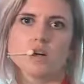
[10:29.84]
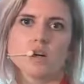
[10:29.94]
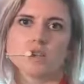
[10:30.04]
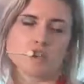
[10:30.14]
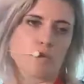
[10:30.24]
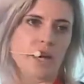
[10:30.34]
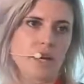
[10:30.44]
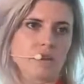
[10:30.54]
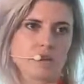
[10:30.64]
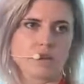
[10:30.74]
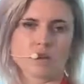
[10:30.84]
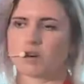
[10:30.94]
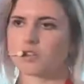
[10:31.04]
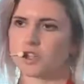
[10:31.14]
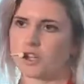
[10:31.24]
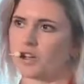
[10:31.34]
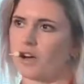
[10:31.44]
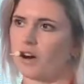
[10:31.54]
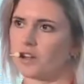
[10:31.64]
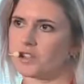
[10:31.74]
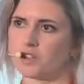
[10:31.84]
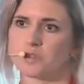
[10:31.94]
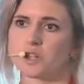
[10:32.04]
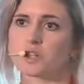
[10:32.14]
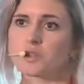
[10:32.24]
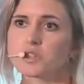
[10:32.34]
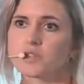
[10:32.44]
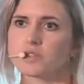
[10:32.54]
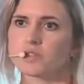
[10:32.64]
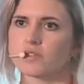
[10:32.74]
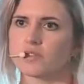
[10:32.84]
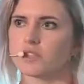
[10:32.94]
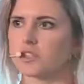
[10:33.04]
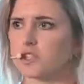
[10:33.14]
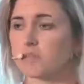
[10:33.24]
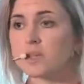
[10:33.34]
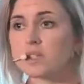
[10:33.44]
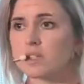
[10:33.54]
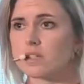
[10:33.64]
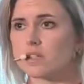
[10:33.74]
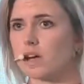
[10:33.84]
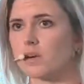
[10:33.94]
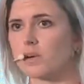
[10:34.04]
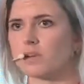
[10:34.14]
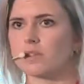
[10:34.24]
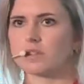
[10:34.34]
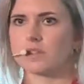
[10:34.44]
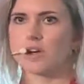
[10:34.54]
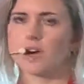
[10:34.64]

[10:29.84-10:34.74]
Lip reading: In some cases, security audits are really useful for just business stakeholders.